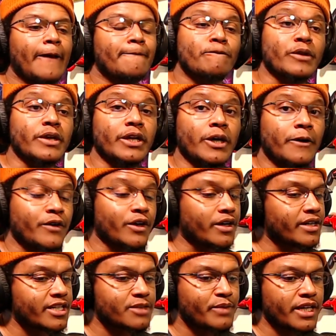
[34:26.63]
They're going to
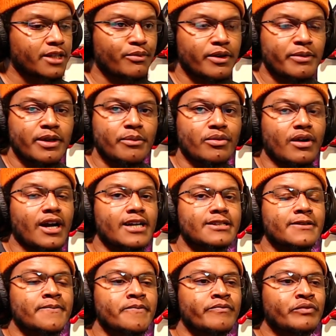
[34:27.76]
expect a premium price.
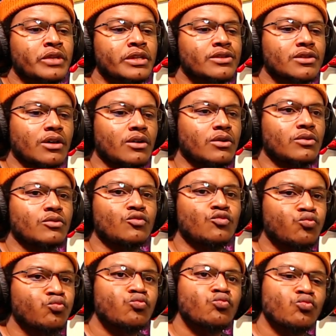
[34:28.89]
So
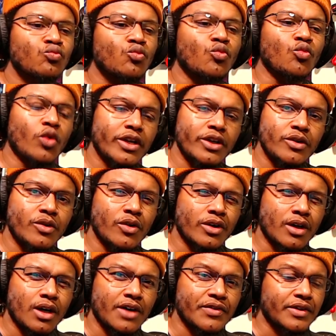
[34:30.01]
what are you going to
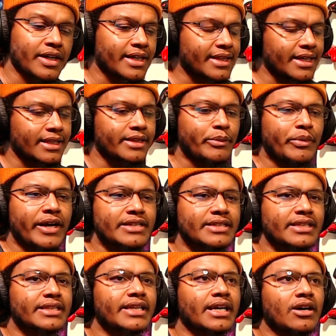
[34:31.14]
offer? And I think the best
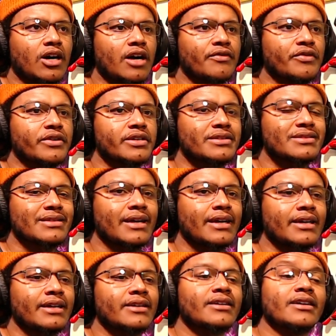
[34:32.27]
thing they can offer is say,
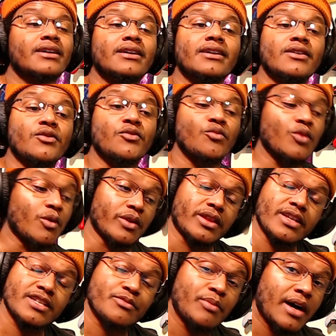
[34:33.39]
well, with
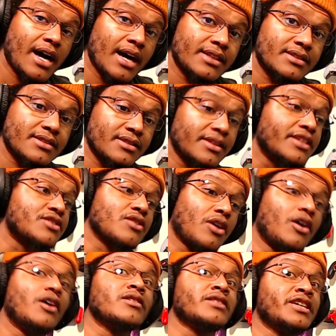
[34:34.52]
this box, this
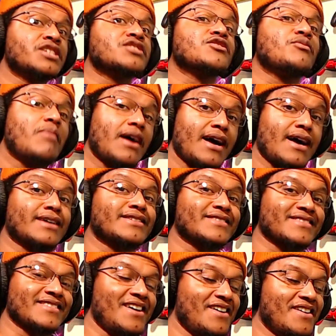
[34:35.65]
all digital box,
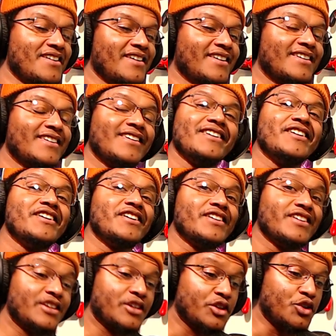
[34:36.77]

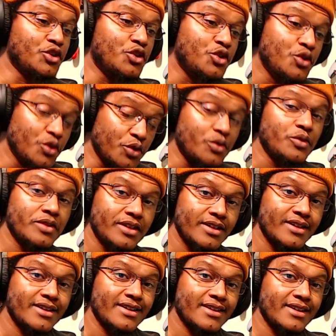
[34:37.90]
you
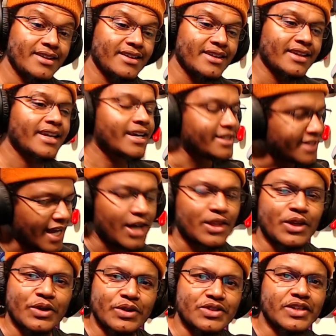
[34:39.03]
can
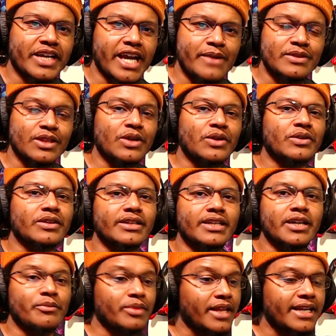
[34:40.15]
download your games locally
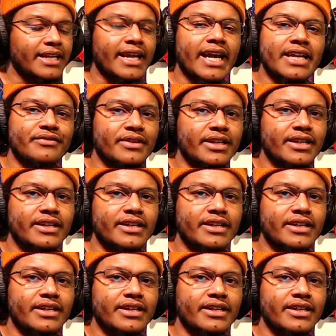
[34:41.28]
and play natively.